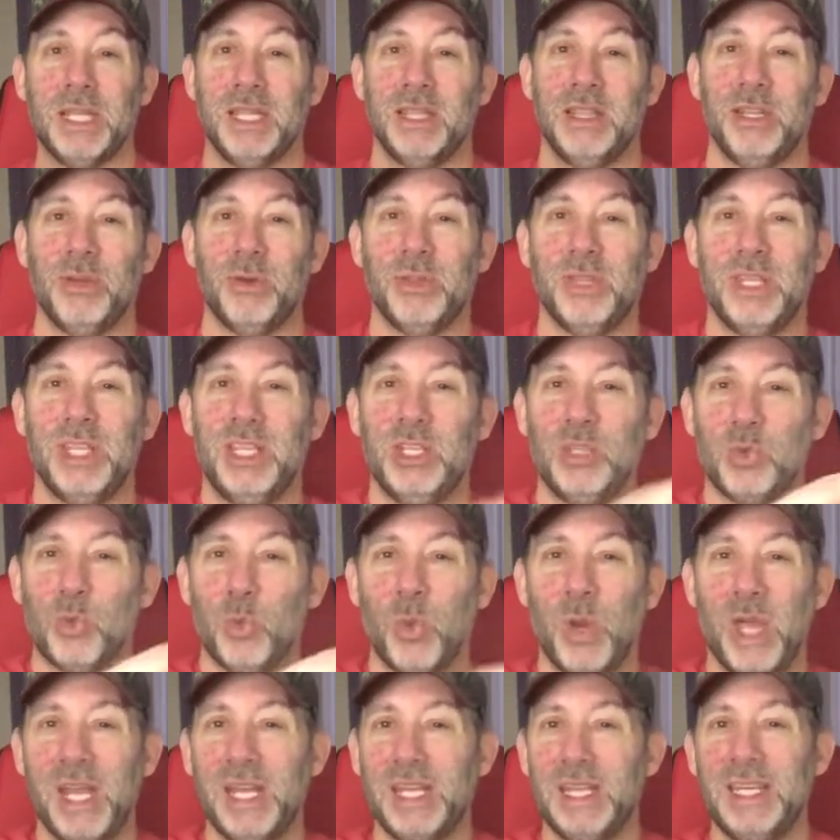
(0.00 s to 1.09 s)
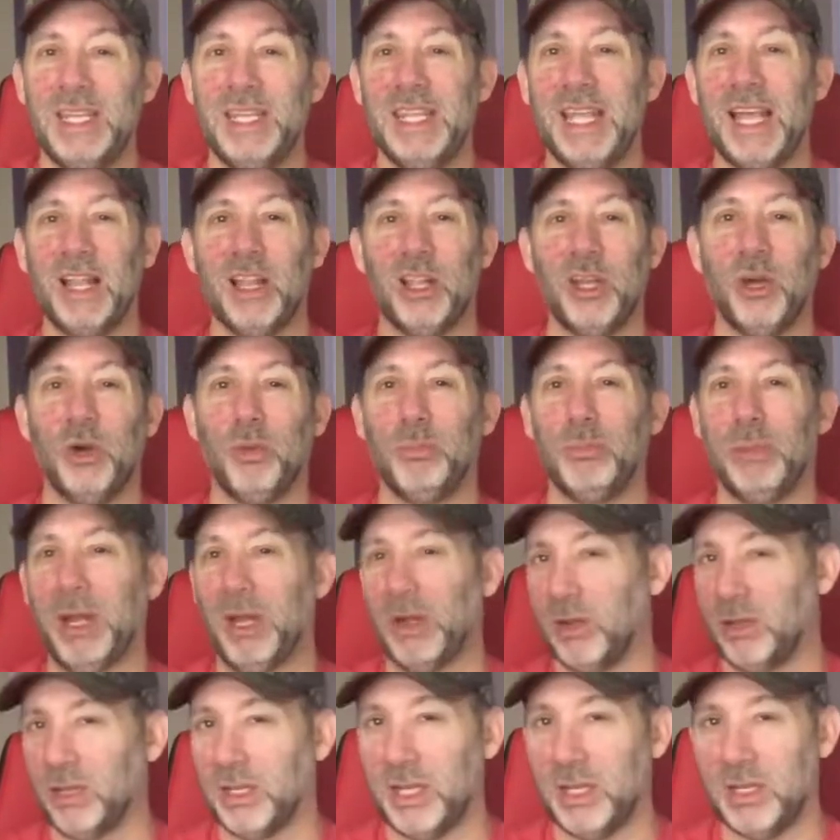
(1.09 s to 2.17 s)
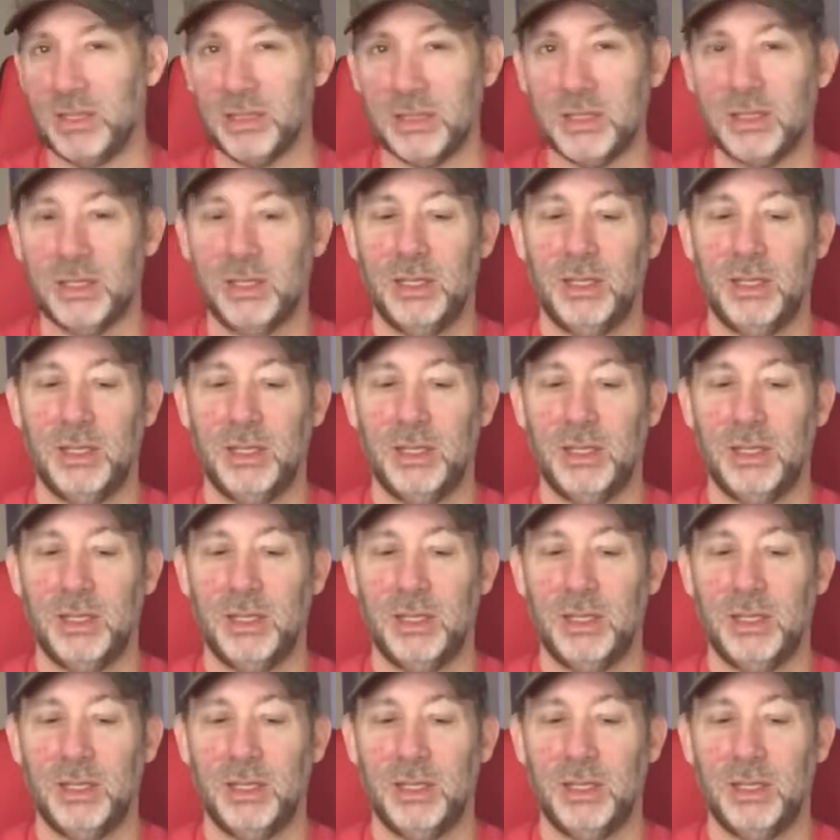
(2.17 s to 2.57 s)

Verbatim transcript: and they're these red and yellow parallels.